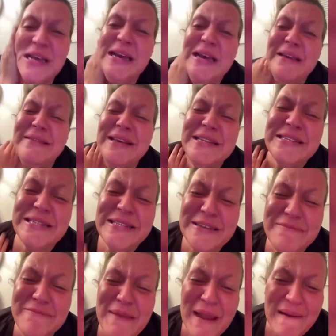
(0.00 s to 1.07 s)
This is
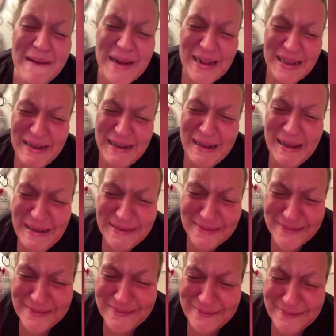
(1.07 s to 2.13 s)
America
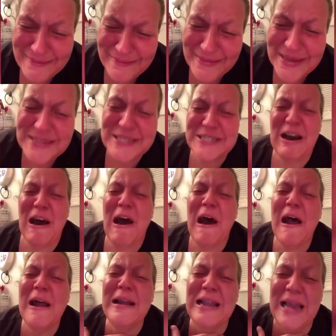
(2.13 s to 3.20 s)
is
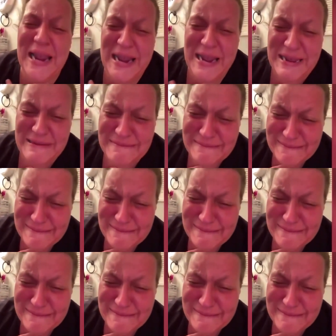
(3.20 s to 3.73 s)
our land.